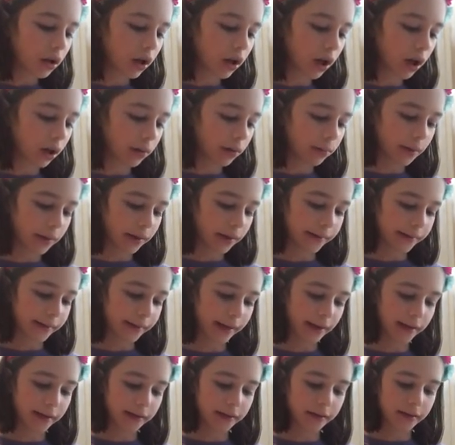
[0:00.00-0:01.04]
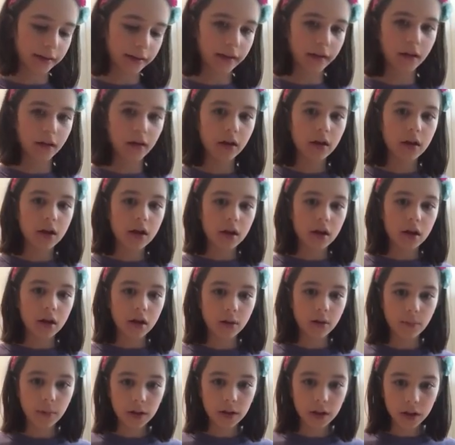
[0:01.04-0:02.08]
I'll probably get I
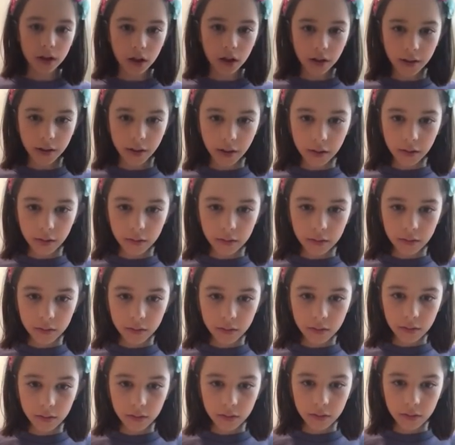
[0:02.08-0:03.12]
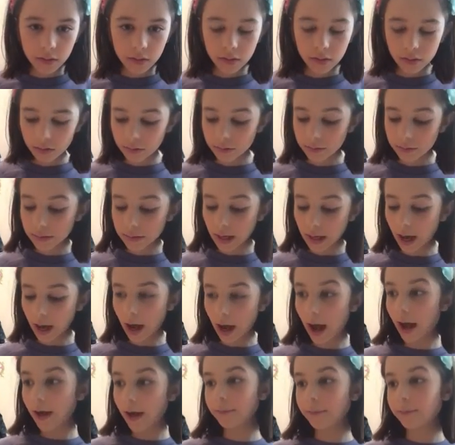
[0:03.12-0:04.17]
want to lock it. Yeah,
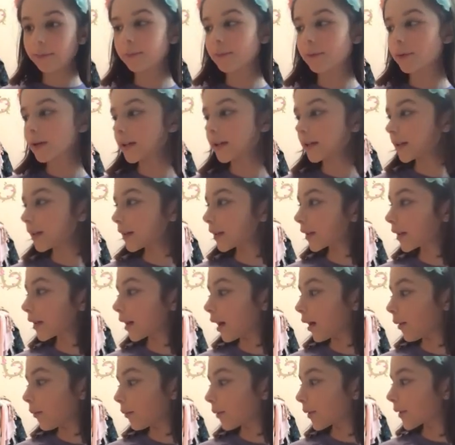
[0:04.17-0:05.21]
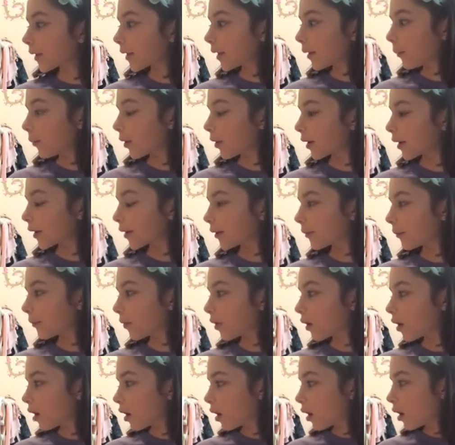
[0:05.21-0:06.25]
I really want to
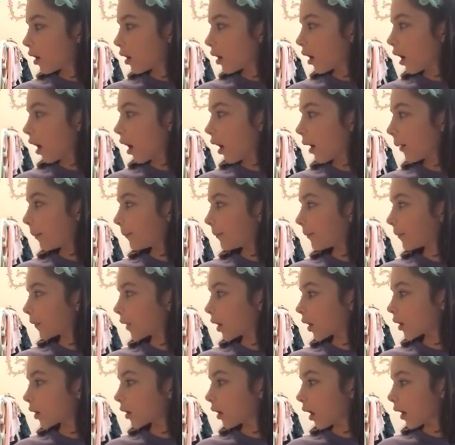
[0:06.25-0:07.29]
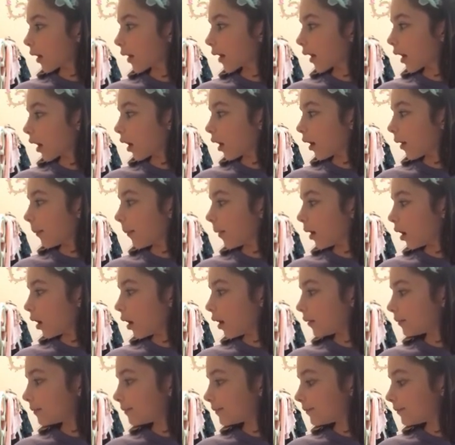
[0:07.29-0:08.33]
heart lock it, but